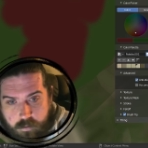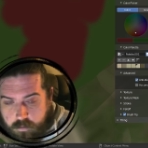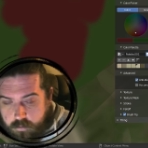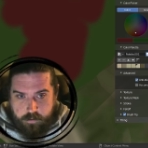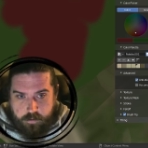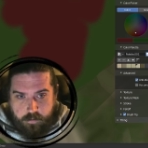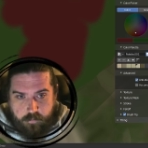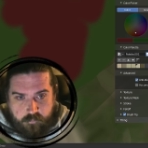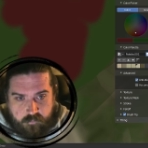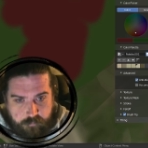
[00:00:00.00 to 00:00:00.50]

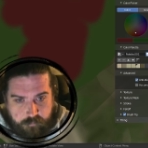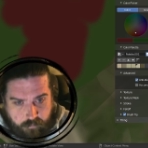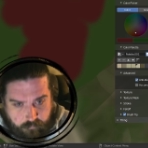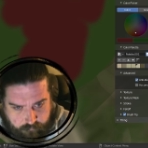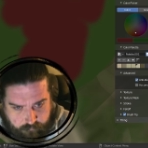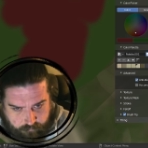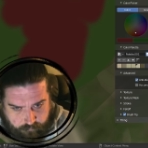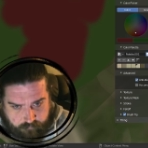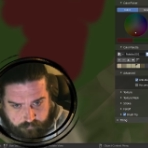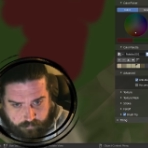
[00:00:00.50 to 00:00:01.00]
it smooths
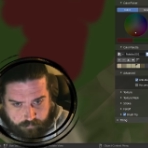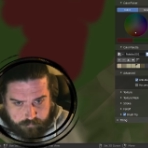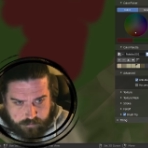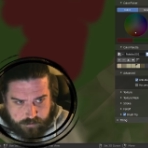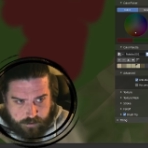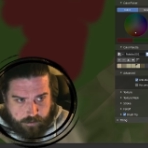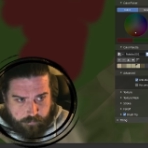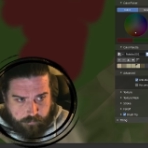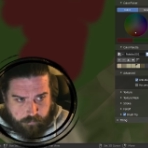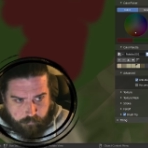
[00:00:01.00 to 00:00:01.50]
things out to
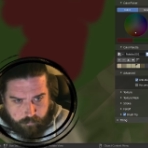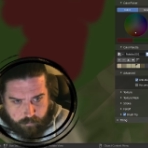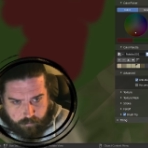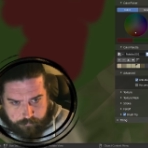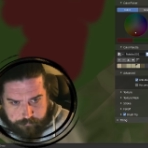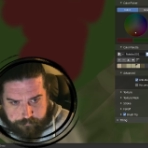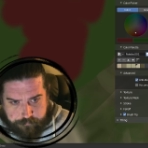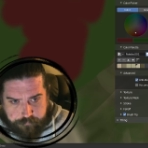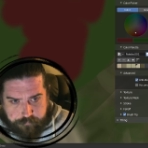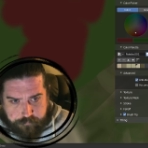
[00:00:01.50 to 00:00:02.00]
how they were
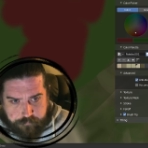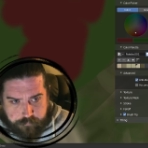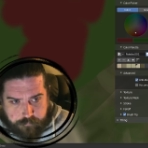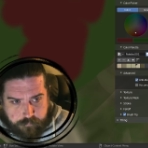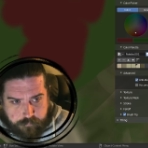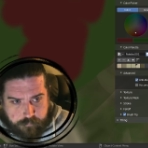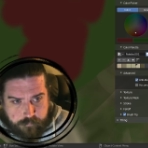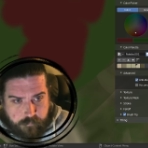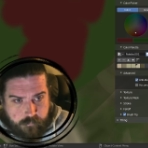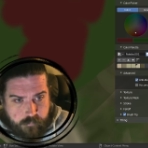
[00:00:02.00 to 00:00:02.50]

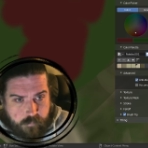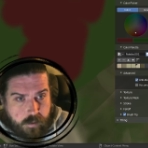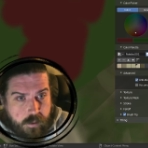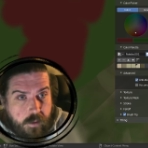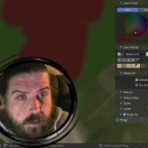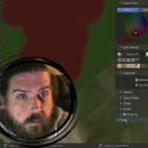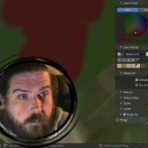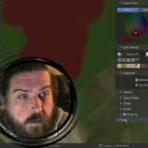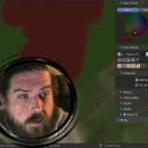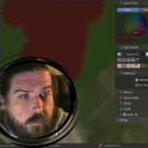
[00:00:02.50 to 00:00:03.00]

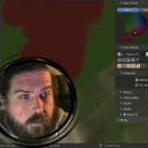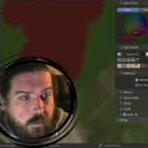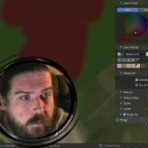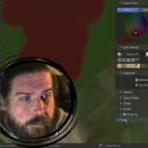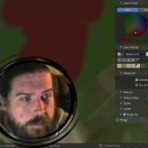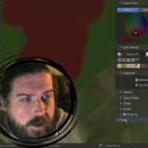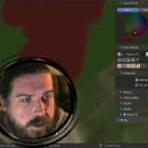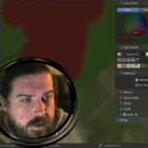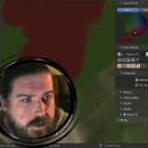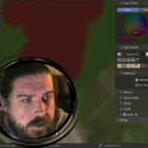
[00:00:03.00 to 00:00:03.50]
when we were
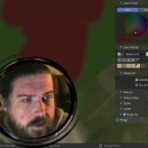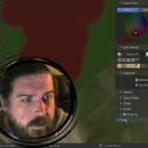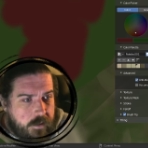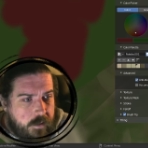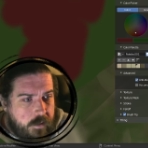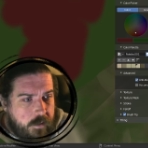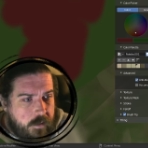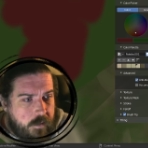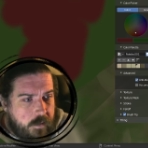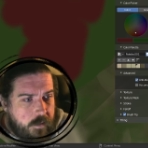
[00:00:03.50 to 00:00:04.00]
painting.
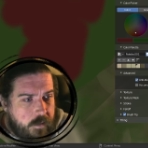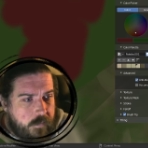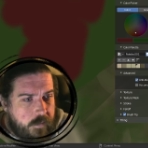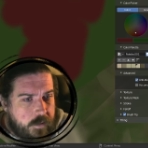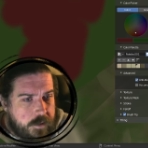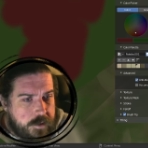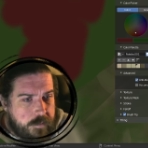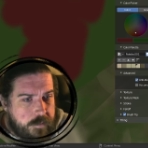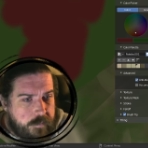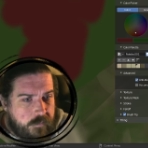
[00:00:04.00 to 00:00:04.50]
And that
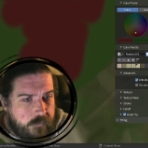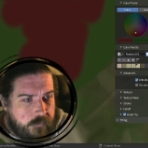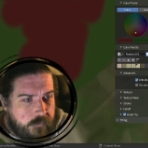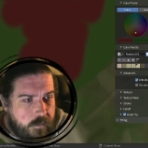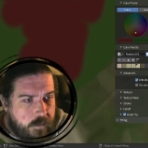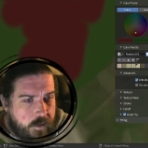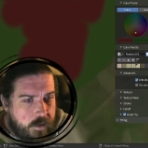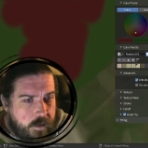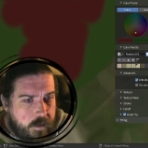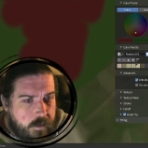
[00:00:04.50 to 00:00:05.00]
should be
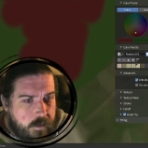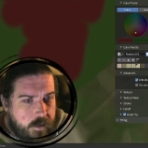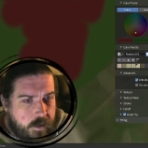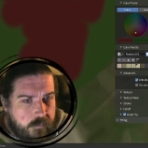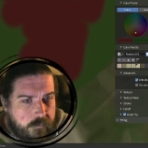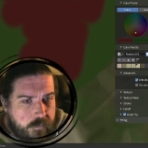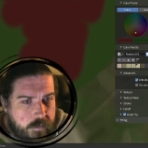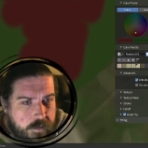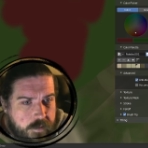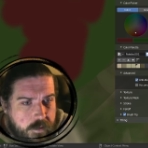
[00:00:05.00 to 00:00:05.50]
fine. Now if
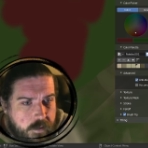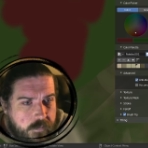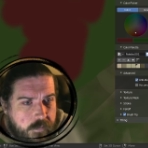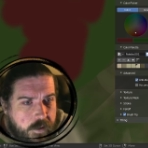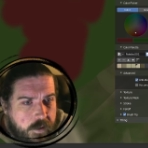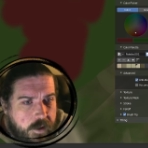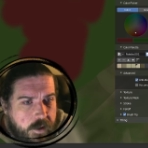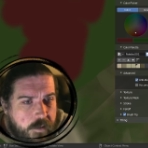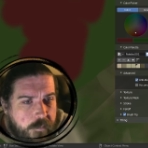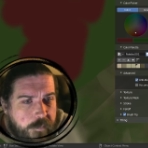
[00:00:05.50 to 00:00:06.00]
we turn that
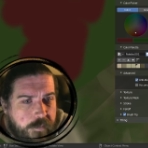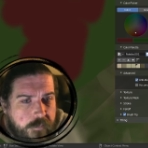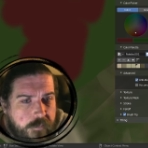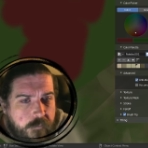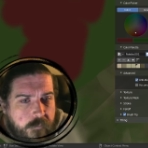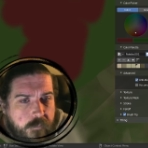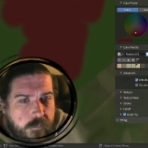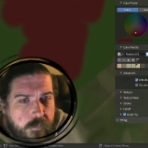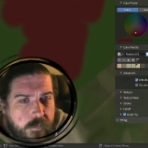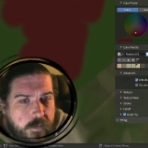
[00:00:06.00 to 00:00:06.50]
up,
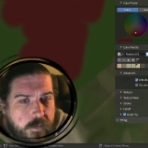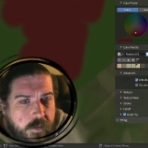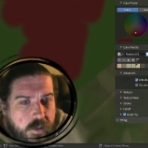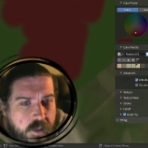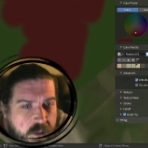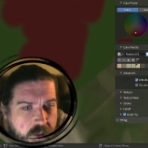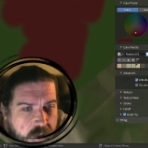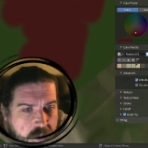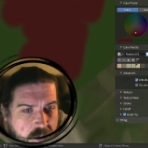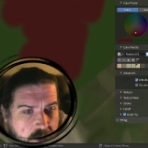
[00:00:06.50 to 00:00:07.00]

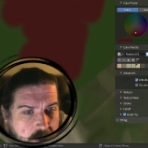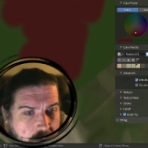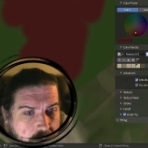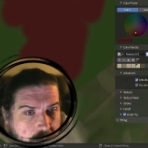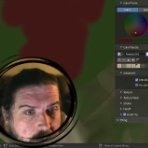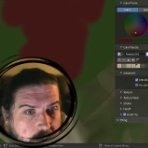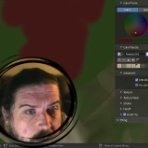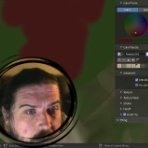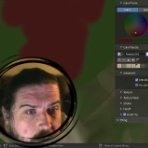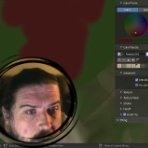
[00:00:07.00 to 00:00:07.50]

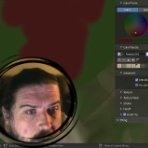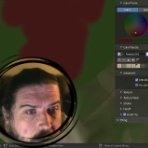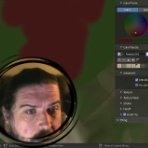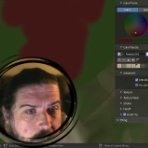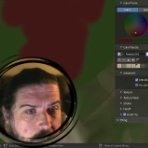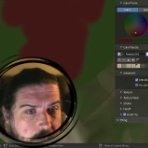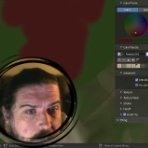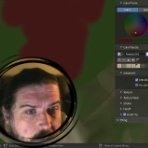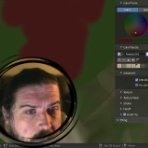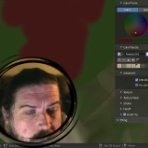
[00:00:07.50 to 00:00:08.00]
I'm
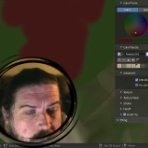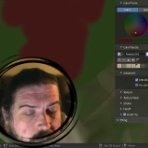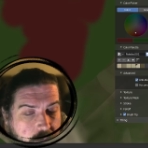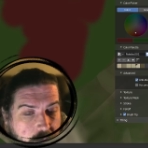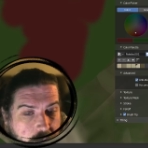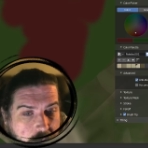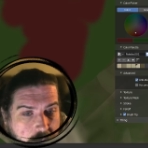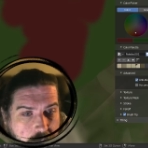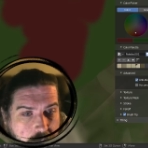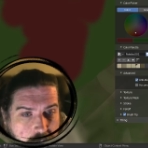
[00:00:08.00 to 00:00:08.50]
not
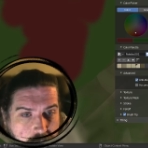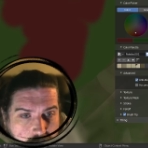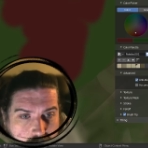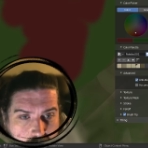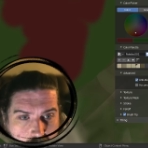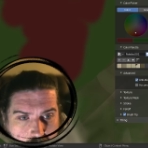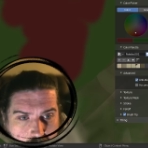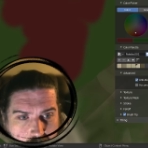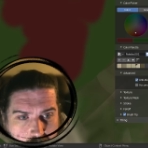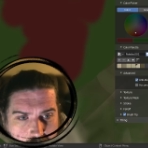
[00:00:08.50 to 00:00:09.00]
seeing
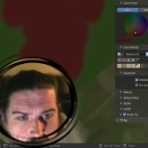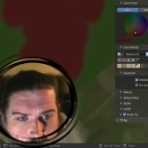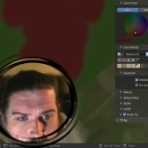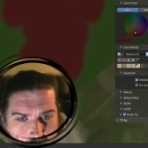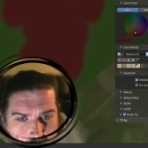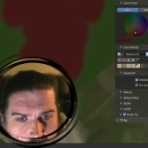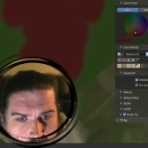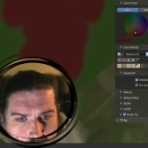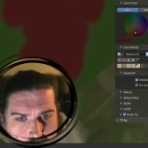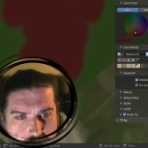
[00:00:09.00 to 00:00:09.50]
any
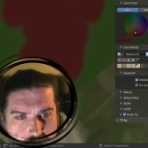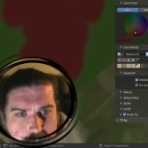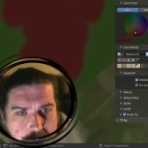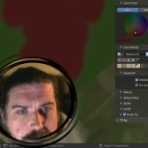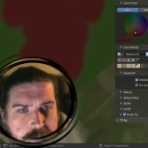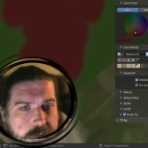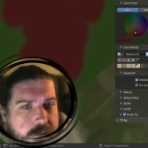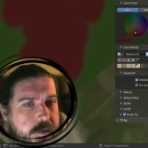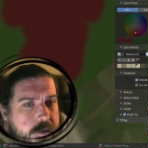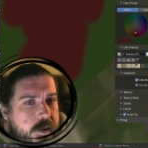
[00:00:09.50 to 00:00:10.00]
big
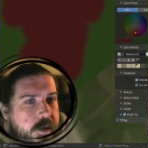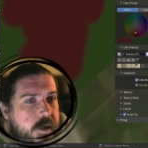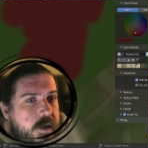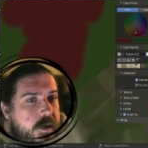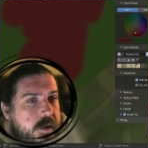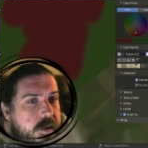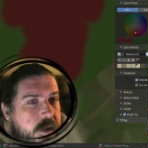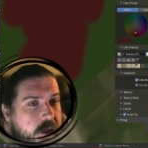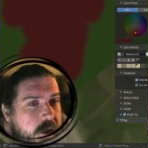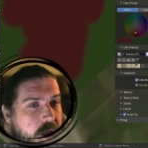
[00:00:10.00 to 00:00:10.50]
issues.
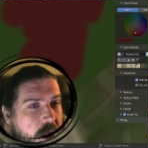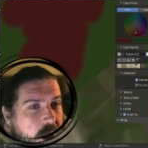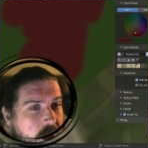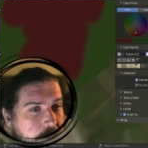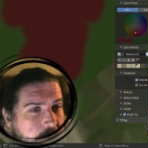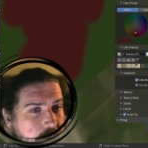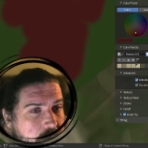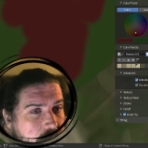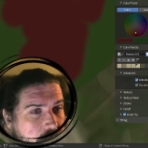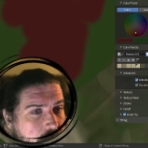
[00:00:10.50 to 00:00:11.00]
A
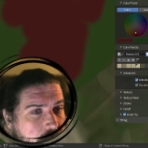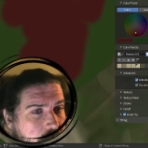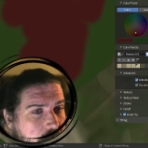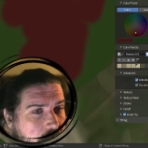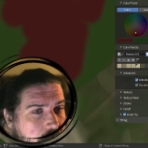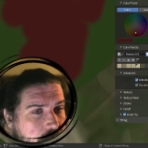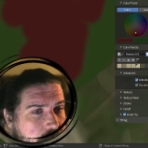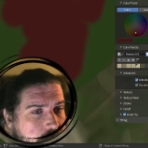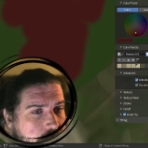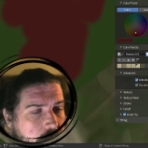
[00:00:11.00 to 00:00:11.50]
couple of
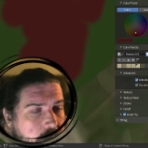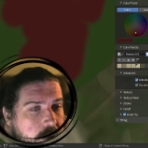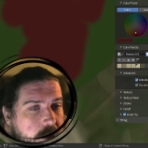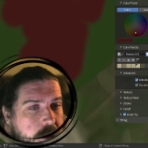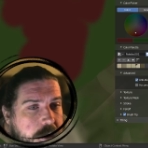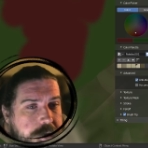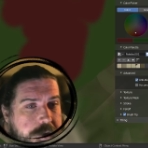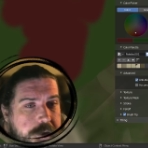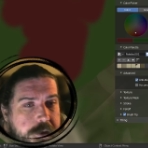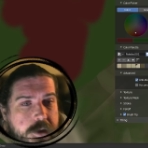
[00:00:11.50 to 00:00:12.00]
little tiny
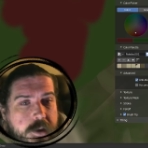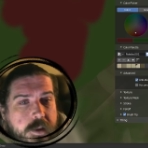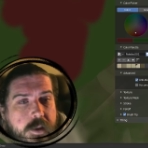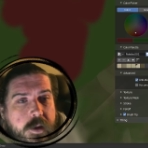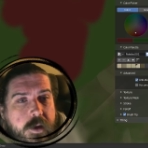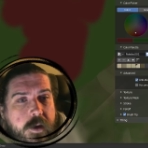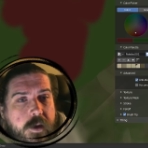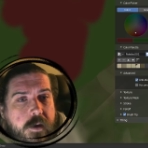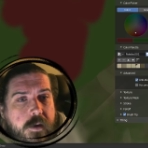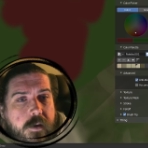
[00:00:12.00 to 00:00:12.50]
issues in
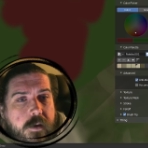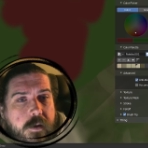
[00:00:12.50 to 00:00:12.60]
there.